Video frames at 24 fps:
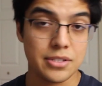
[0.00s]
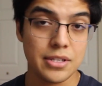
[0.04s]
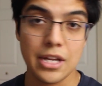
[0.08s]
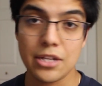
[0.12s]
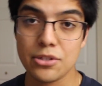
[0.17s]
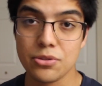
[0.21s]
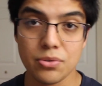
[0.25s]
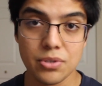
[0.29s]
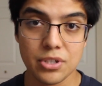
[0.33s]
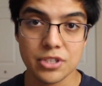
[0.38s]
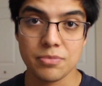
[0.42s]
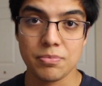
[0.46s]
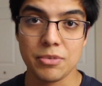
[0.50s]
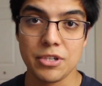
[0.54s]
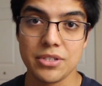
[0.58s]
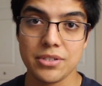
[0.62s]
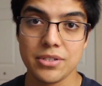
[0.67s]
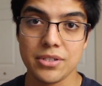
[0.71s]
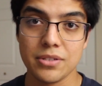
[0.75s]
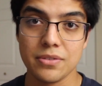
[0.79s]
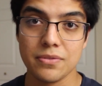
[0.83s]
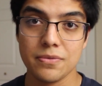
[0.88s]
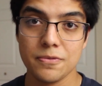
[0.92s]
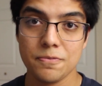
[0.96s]
not too
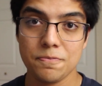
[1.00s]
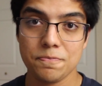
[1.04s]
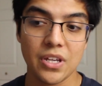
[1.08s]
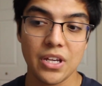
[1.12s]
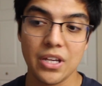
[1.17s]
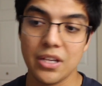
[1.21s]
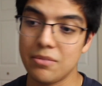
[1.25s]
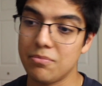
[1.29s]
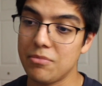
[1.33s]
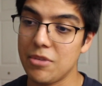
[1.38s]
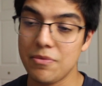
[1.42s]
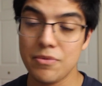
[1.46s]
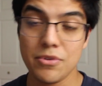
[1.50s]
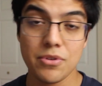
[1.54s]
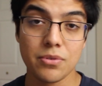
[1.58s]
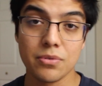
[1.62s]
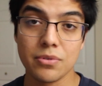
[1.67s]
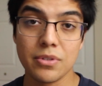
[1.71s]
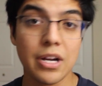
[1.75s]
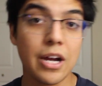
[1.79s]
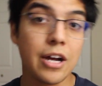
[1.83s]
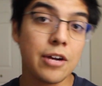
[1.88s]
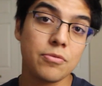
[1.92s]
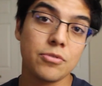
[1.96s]
expensive and maybe
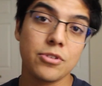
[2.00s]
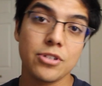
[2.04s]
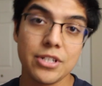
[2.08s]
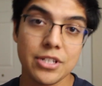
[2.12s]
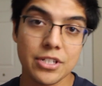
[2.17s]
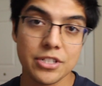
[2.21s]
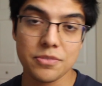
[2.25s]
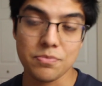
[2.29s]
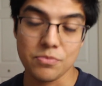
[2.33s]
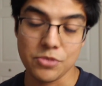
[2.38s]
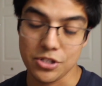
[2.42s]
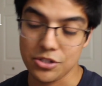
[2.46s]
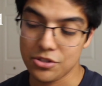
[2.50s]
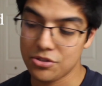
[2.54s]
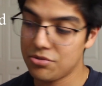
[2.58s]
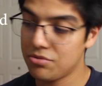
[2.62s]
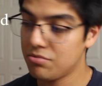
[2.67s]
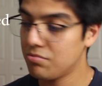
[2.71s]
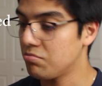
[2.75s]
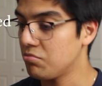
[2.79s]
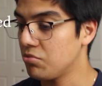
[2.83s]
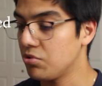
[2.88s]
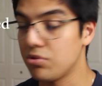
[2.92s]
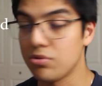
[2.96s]
you're not running as
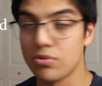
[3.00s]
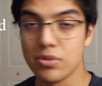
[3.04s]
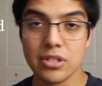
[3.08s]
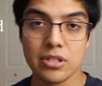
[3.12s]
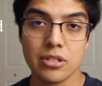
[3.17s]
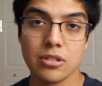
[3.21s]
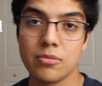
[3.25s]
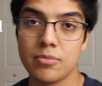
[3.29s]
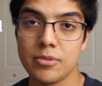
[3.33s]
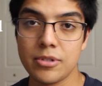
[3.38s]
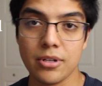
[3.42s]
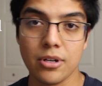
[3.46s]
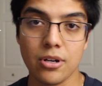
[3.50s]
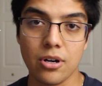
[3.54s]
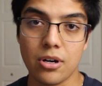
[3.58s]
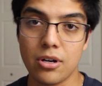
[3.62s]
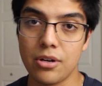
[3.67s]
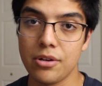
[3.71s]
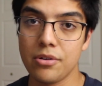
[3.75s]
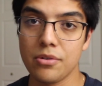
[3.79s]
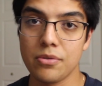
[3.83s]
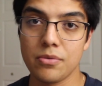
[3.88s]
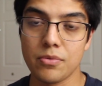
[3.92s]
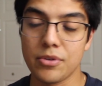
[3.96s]
much, you're doing a little bit of
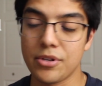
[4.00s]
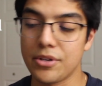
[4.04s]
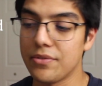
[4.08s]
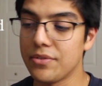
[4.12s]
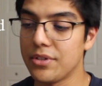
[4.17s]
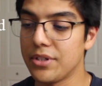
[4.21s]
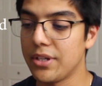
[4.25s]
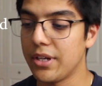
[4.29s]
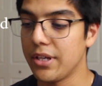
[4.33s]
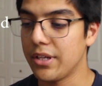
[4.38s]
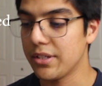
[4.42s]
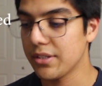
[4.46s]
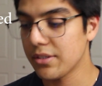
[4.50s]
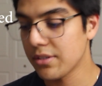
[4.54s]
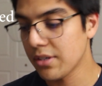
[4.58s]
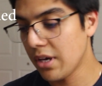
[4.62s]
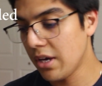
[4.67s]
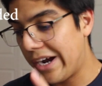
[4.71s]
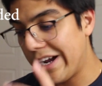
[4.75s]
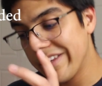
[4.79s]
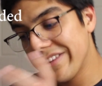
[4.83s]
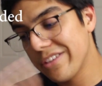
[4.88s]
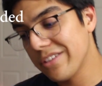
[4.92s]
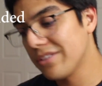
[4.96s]
cardio, whatever it is,
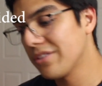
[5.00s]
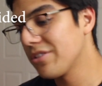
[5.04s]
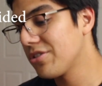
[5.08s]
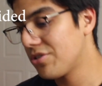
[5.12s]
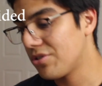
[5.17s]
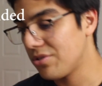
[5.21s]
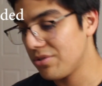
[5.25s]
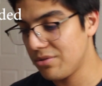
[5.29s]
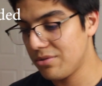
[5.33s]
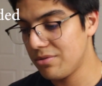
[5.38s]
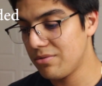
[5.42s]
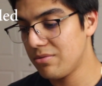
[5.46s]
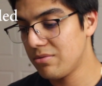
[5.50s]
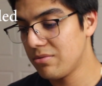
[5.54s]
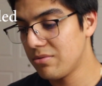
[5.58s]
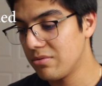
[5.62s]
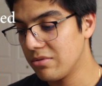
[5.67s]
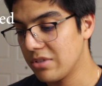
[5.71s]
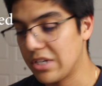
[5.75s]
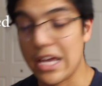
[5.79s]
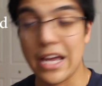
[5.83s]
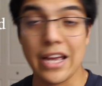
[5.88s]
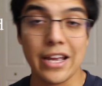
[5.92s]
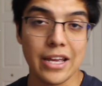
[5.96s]
I think this shoe
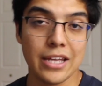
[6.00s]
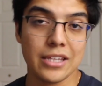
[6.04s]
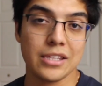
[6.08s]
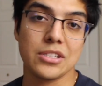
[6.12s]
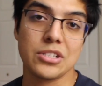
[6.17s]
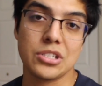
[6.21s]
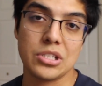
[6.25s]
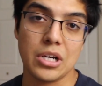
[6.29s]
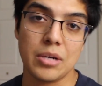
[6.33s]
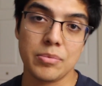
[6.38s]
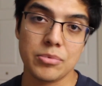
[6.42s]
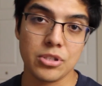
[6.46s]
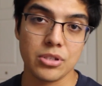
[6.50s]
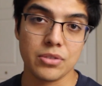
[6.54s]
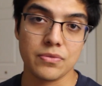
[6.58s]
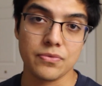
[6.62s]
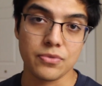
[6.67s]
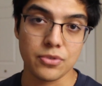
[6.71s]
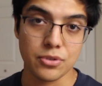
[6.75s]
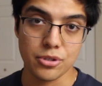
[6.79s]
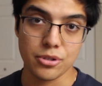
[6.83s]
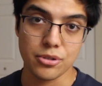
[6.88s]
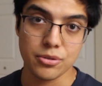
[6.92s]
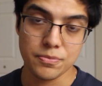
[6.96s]
can get the job done
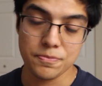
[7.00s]
for you.